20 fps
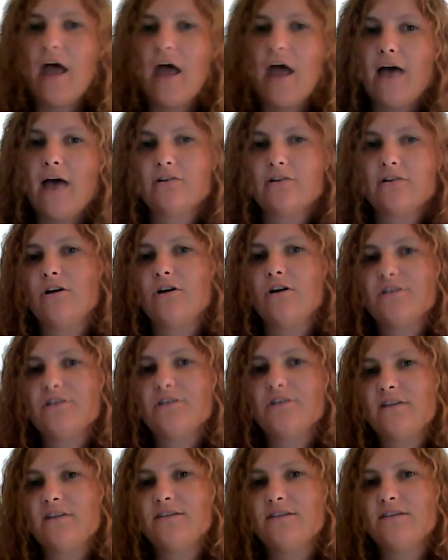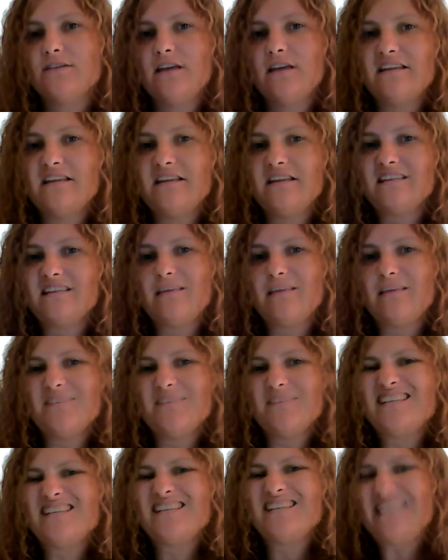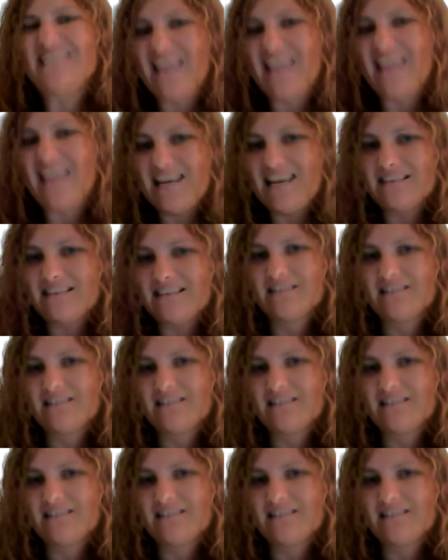And the longest I've stayed in the same state,